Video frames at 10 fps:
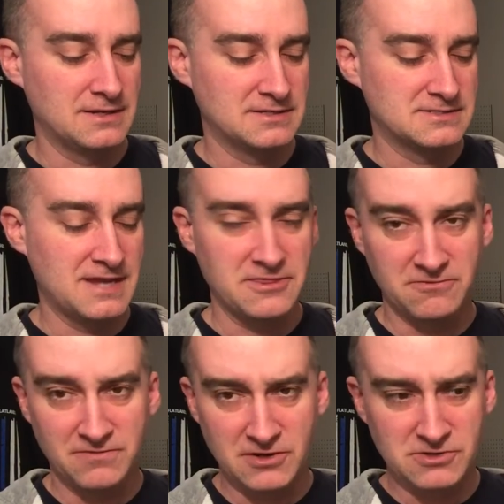It's not
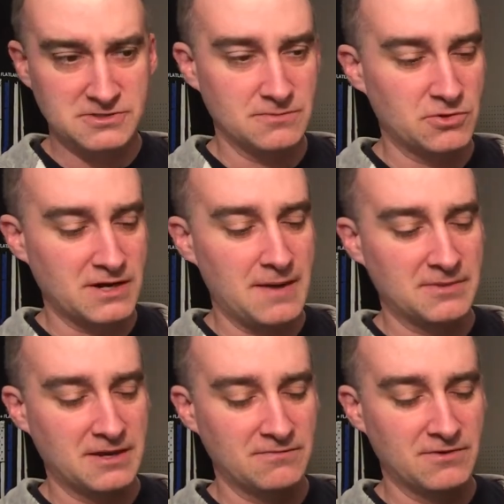the Veers, the more
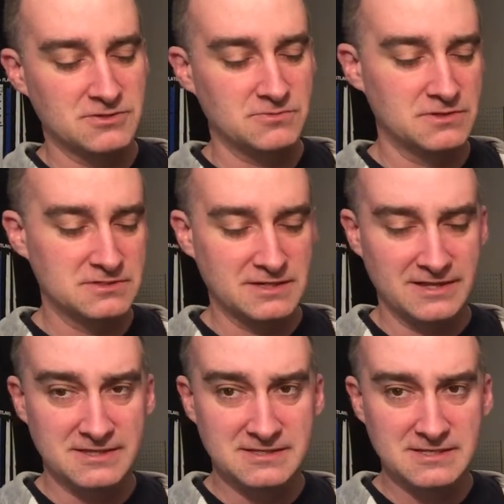complicated Veers ones. You
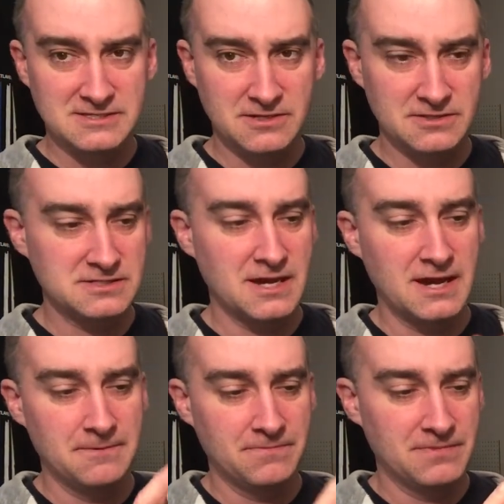got the discs on the
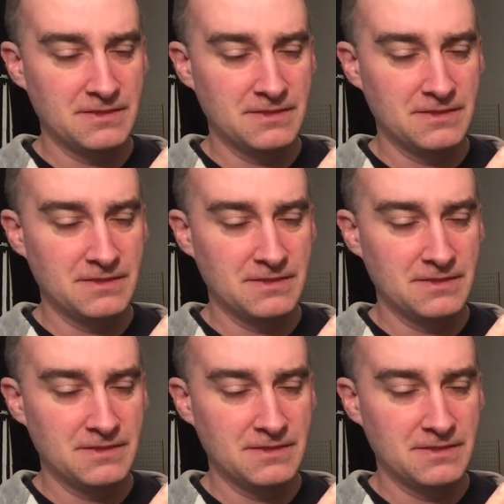side.